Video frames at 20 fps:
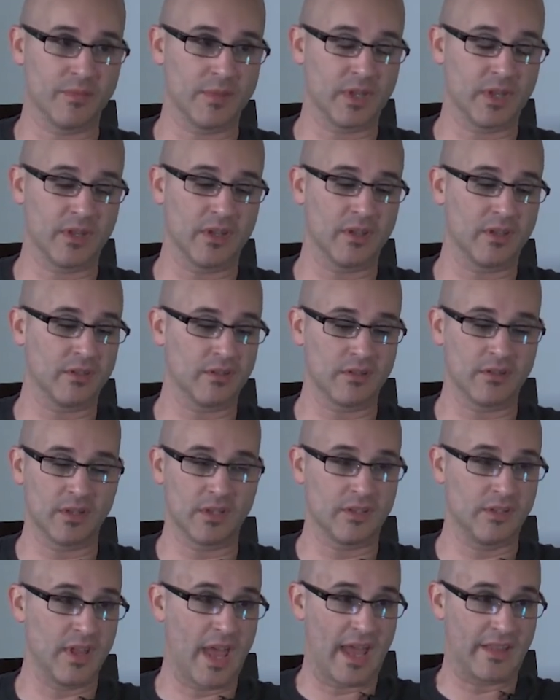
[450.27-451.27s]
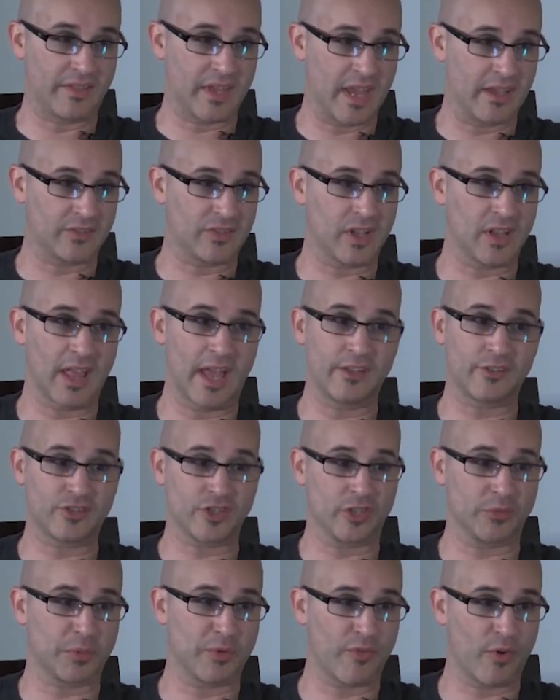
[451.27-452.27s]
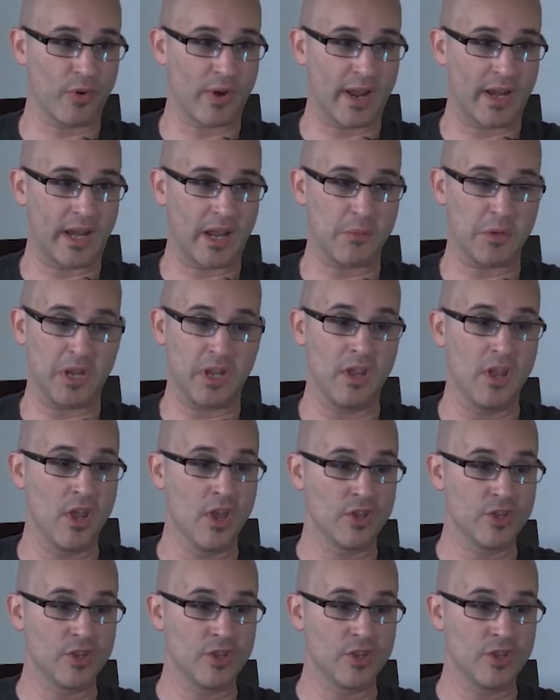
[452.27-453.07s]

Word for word: uh, in, at the S L S just before N A B.